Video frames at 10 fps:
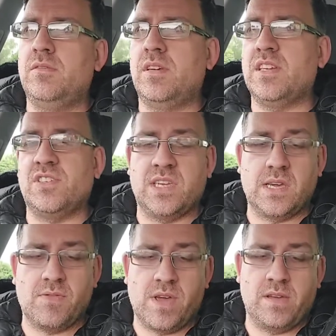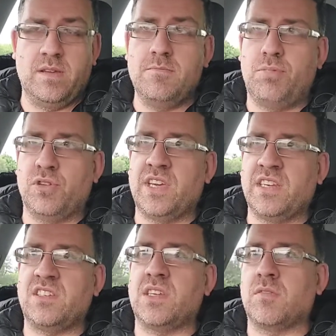interior. Put the heat
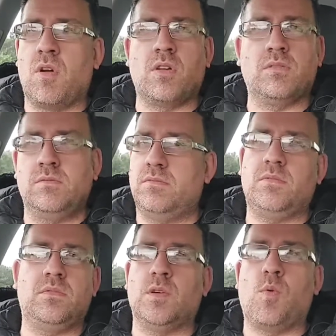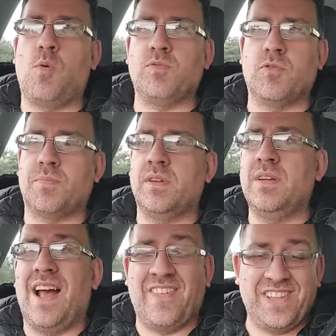seater on, you're warmed up.
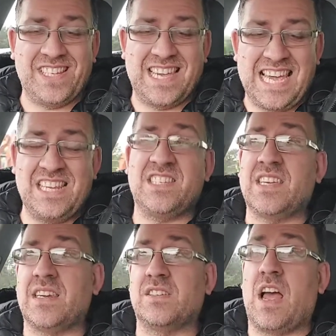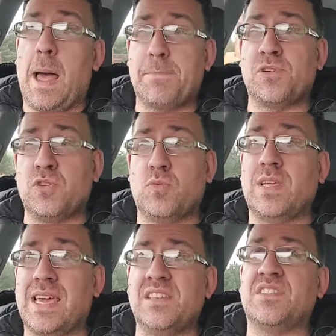And these heat seaters are
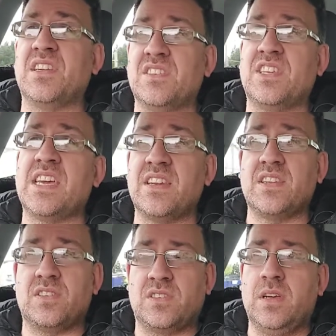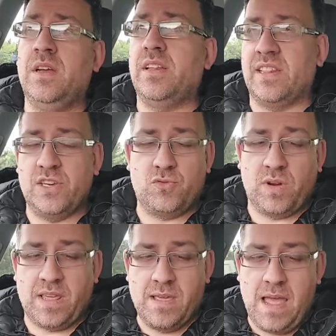absolutely instantaneous.
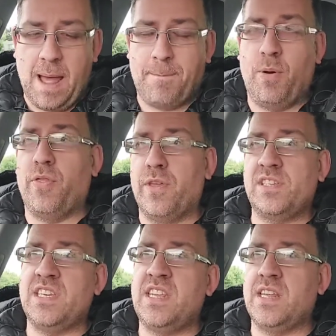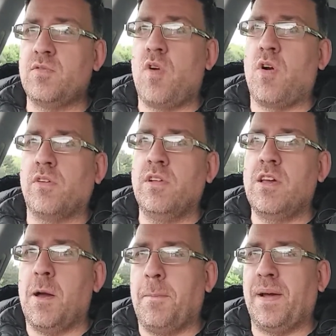Literally, I put the seat heater on,
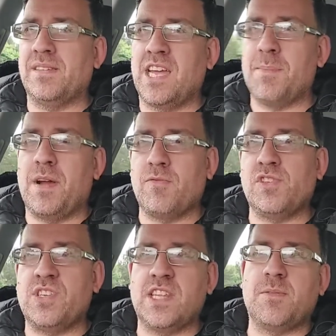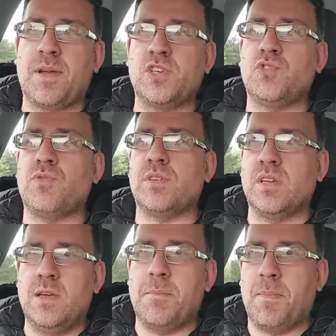and by the time I reach the end of my street,
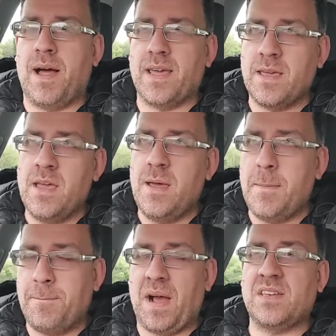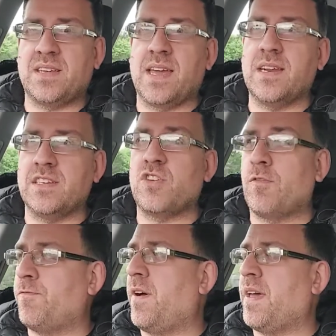my backside is on
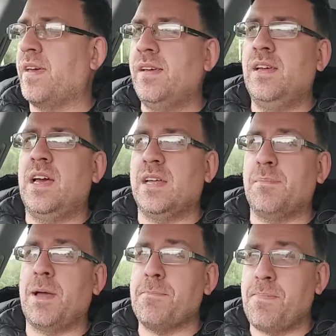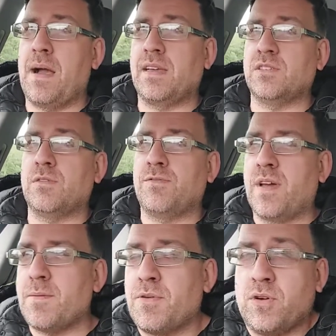fire and my back is on
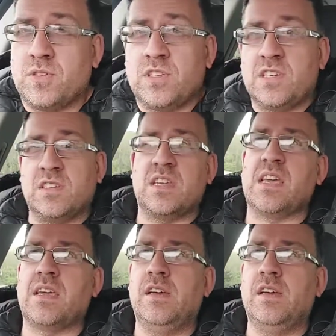fire, because this is a